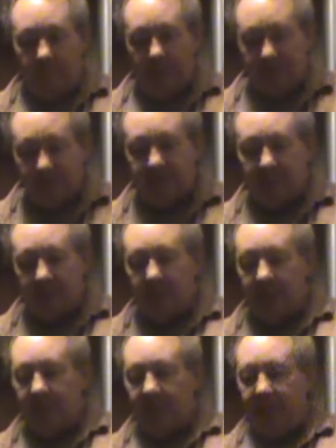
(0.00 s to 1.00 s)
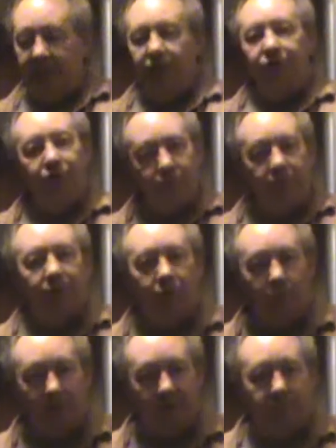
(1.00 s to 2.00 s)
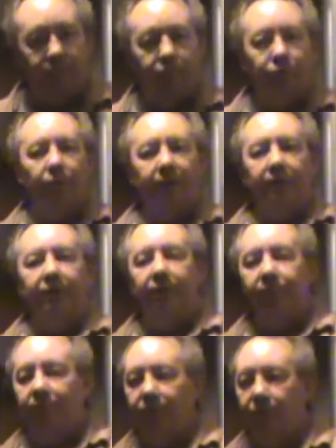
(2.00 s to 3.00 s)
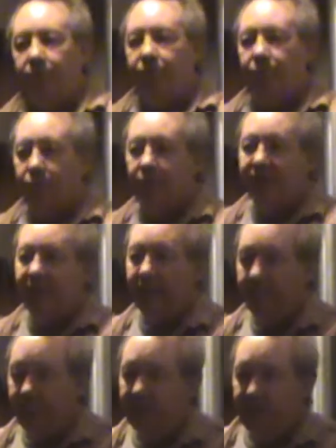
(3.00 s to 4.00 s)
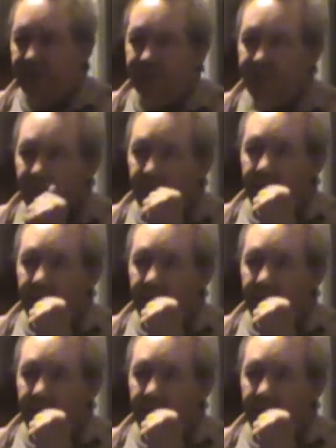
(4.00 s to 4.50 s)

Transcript: Basically, in a unit organ, we'll quickly go through what that means.